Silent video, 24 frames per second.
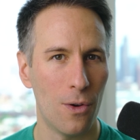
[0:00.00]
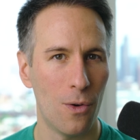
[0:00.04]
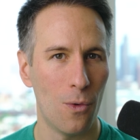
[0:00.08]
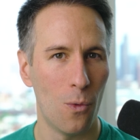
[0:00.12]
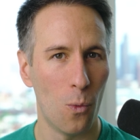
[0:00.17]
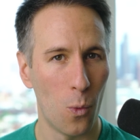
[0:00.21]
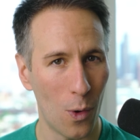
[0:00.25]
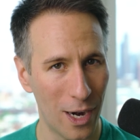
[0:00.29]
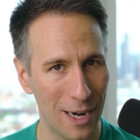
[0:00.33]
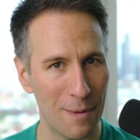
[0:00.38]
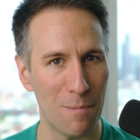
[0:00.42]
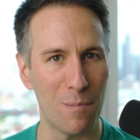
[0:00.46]

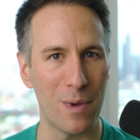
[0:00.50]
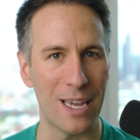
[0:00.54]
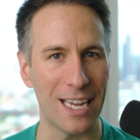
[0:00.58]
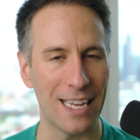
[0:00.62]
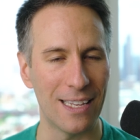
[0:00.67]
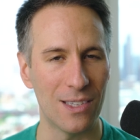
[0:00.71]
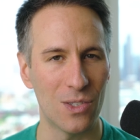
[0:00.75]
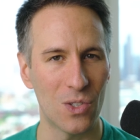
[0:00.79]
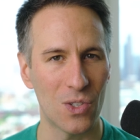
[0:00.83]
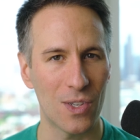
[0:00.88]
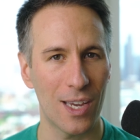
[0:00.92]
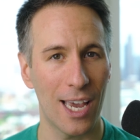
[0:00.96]
what it
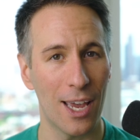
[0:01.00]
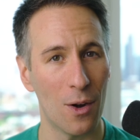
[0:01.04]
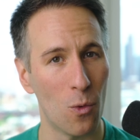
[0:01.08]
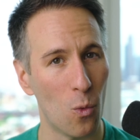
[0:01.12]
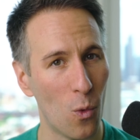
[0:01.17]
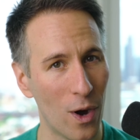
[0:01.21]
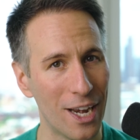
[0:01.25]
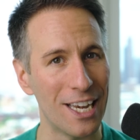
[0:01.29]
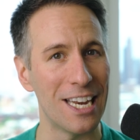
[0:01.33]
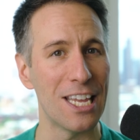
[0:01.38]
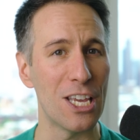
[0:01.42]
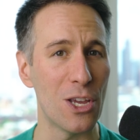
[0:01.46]
means and
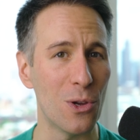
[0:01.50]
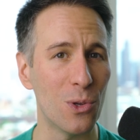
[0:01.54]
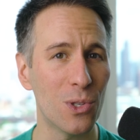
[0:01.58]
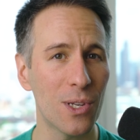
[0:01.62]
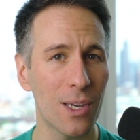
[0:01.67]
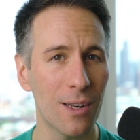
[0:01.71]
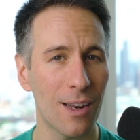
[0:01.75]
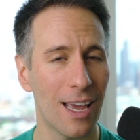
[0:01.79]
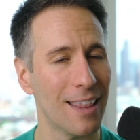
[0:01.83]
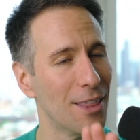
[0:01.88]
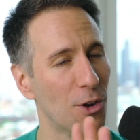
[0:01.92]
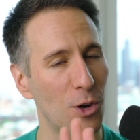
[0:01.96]
when to use
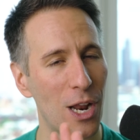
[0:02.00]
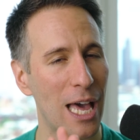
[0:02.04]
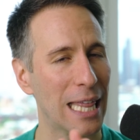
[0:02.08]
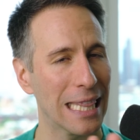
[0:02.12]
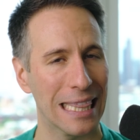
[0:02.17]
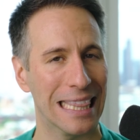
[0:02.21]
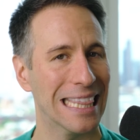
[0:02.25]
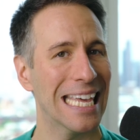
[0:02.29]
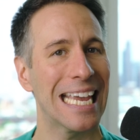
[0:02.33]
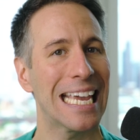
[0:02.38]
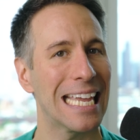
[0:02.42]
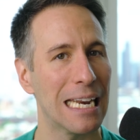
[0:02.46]
it, and they're
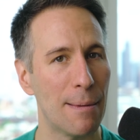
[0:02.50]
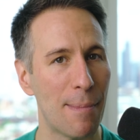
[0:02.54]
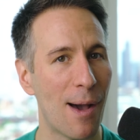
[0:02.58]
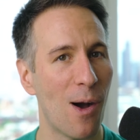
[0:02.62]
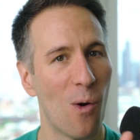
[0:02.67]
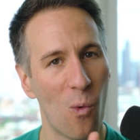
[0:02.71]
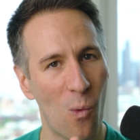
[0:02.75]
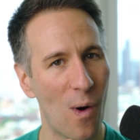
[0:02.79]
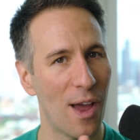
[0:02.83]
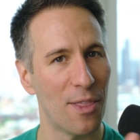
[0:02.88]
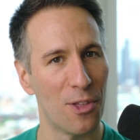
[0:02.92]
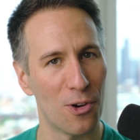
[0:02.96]
not thinking
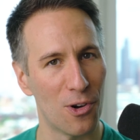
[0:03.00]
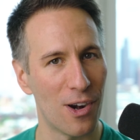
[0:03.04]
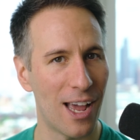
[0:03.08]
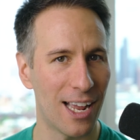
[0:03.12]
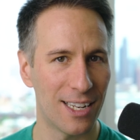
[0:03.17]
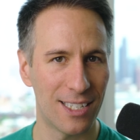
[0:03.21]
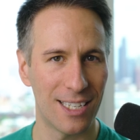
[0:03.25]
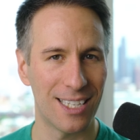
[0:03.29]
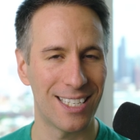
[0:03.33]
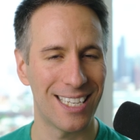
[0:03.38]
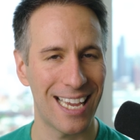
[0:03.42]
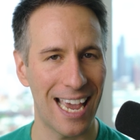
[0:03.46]
about whether or
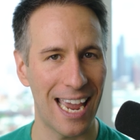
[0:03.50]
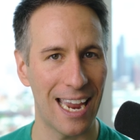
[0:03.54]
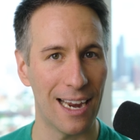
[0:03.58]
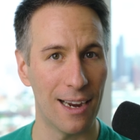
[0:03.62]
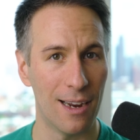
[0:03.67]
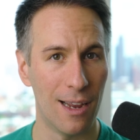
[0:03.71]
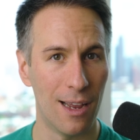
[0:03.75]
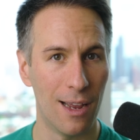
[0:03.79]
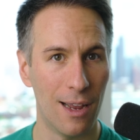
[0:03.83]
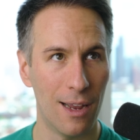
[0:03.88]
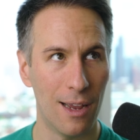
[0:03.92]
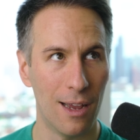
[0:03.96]
not to say,
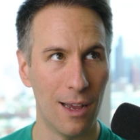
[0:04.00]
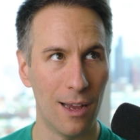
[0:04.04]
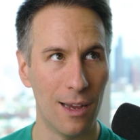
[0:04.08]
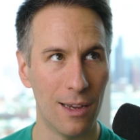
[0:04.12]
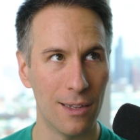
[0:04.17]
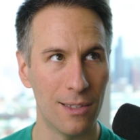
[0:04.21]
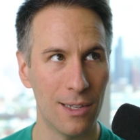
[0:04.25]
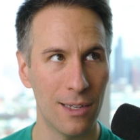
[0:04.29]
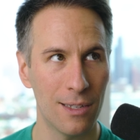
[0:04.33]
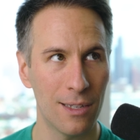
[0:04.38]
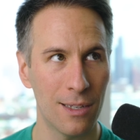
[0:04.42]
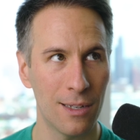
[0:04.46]

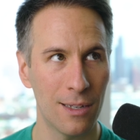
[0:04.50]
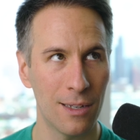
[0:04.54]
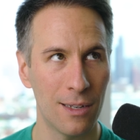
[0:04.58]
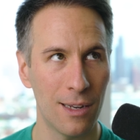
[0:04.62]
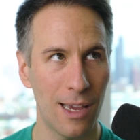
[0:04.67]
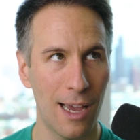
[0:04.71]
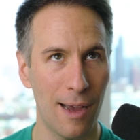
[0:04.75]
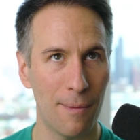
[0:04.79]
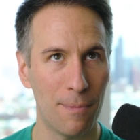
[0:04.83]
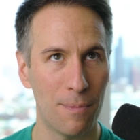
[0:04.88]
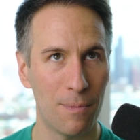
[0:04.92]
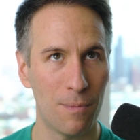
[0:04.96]
is this an
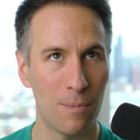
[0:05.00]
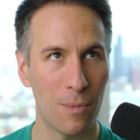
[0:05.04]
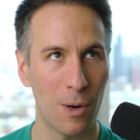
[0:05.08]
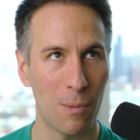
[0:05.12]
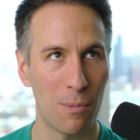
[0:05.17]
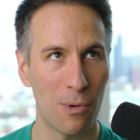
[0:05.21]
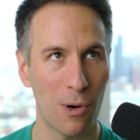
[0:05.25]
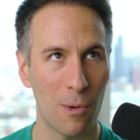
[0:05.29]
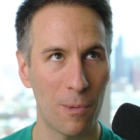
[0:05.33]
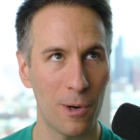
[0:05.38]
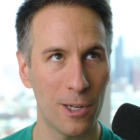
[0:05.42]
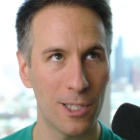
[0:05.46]

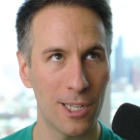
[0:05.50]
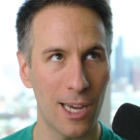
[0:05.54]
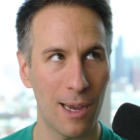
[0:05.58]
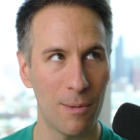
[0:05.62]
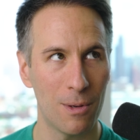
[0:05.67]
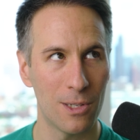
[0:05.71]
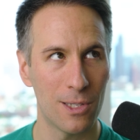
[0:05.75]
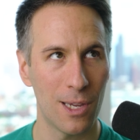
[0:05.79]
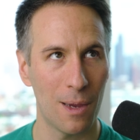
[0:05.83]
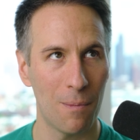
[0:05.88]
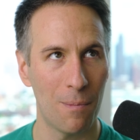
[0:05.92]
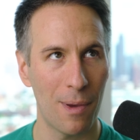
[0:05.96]
appropriate time
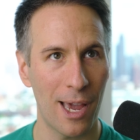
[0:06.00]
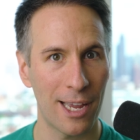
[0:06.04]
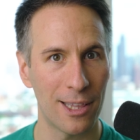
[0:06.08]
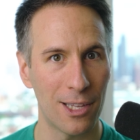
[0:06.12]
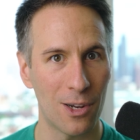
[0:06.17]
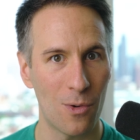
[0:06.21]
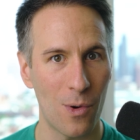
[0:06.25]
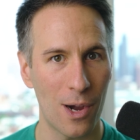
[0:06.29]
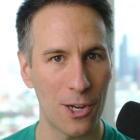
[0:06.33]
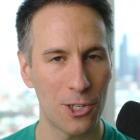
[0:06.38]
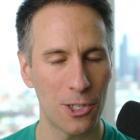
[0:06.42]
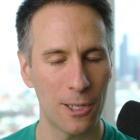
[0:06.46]
to say beg the
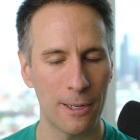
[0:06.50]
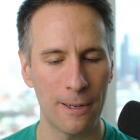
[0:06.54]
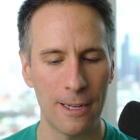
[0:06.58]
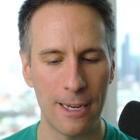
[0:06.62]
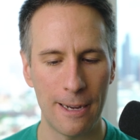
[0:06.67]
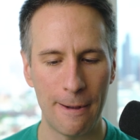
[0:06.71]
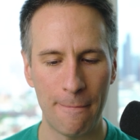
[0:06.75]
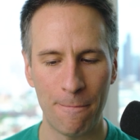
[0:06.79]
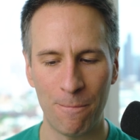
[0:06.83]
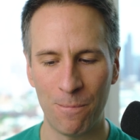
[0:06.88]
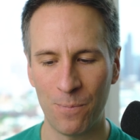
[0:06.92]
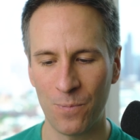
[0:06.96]
question?
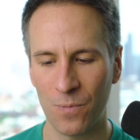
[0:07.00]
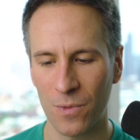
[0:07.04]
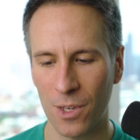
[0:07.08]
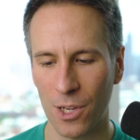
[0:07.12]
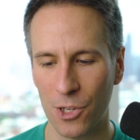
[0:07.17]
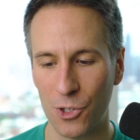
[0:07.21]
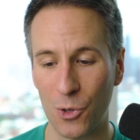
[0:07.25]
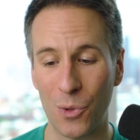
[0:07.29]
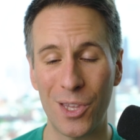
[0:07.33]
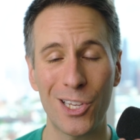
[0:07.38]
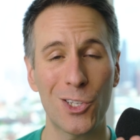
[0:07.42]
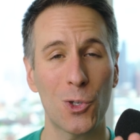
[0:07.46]

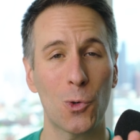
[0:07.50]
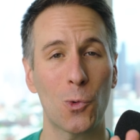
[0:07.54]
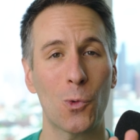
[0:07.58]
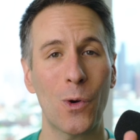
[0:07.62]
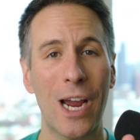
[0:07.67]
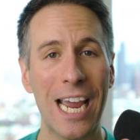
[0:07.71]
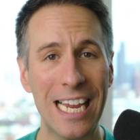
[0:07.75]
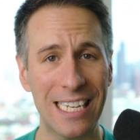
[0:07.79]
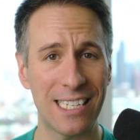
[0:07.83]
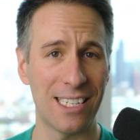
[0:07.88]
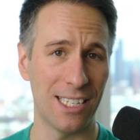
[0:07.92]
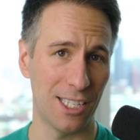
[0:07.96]
So this
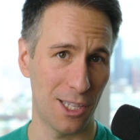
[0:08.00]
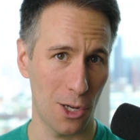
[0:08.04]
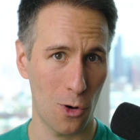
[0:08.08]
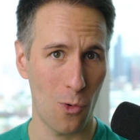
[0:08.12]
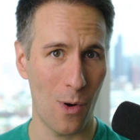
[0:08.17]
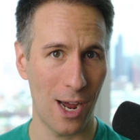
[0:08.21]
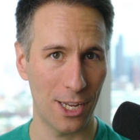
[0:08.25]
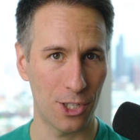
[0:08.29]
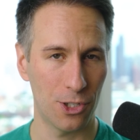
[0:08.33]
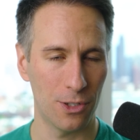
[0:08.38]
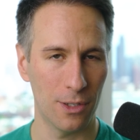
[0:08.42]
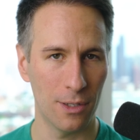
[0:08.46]
raises the
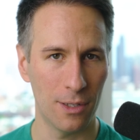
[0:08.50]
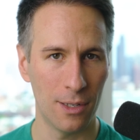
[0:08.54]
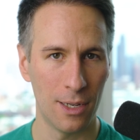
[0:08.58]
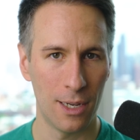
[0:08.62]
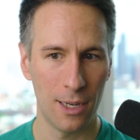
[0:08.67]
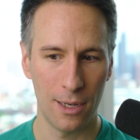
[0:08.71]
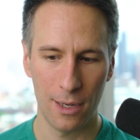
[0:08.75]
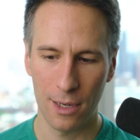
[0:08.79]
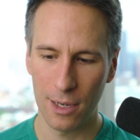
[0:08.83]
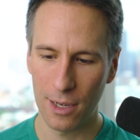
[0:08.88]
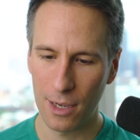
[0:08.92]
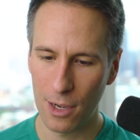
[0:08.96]
question
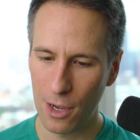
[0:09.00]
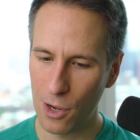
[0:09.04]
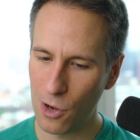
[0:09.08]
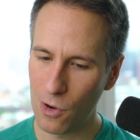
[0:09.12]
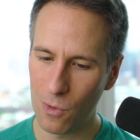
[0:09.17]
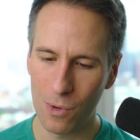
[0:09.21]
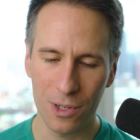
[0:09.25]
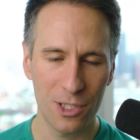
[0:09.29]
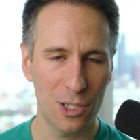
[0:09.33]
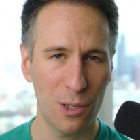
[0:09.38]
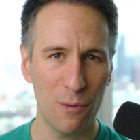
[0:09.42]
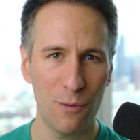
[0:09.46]

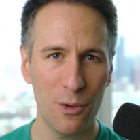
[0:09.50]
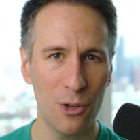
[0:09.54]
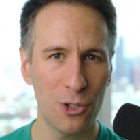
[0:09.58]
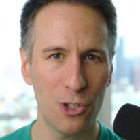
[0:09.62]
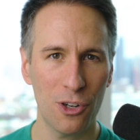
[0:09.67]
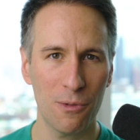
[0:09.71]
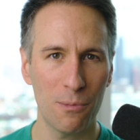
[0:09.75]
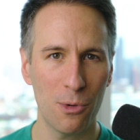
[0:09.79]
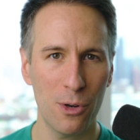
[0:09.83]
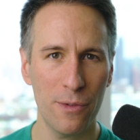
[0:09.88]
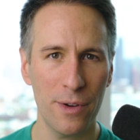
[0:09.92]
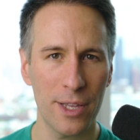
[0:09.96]
what's the
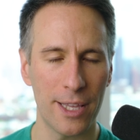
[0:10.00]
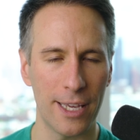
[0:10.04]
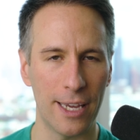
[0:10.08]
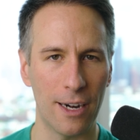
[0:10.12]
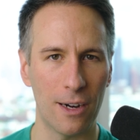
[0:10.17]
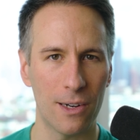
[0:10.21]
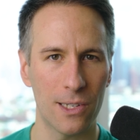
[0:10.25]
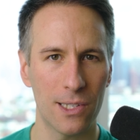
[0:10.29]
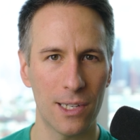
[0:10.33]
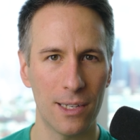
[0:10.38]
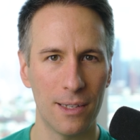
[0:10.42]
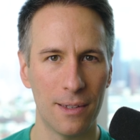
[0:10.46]
future of movie
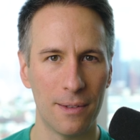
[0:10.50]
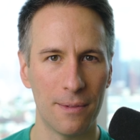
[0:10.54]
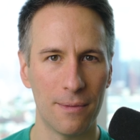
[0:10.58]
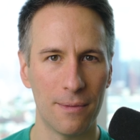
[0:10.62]
theaters?